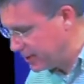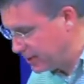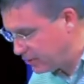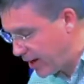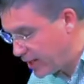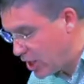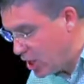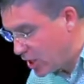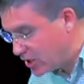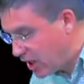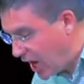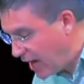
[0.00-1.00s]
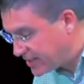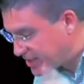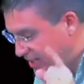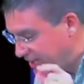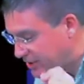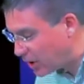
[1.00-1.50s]
right? God
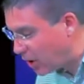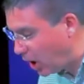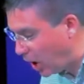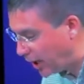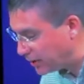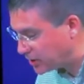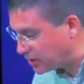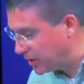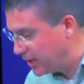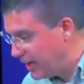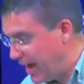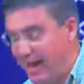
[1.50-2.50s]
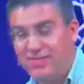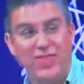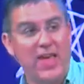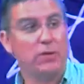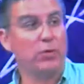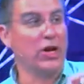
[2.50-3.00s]
sees our hearts, and
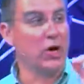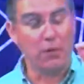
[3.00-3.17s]
then we are